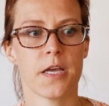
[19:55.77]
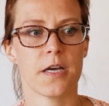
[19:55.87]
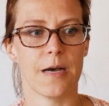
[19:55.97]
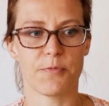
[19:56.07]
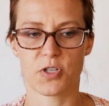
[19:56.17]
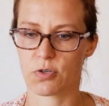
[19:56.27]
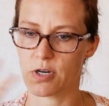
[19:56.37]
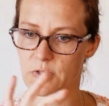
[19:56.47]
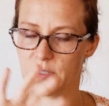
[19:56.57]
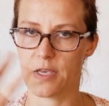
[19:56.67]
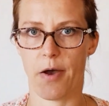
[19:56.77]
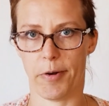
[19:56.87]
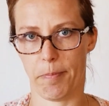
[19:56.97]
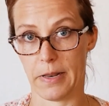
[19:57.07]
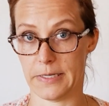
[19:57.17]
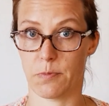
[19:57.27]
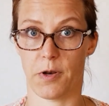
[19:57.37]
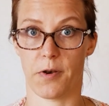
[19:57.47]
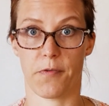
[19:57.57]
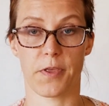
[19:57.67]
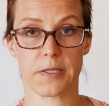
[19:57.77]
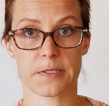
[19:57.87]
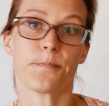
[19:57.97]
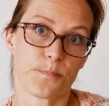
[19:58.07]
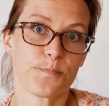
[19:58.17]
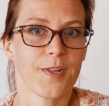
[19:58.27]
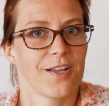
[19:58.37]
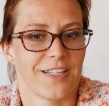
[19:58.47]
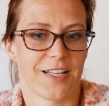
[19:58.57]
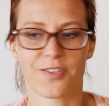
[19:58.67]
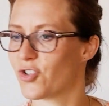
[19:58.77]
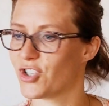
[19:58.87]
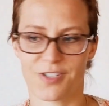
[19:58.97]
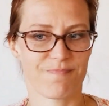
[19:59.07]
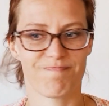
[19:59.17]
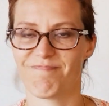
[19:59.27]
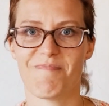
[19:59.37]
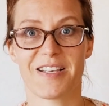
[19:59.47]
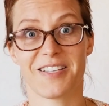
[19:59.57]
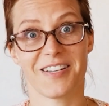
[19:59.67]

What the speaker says: I'm just trying to see how it plays with other things. That just makes it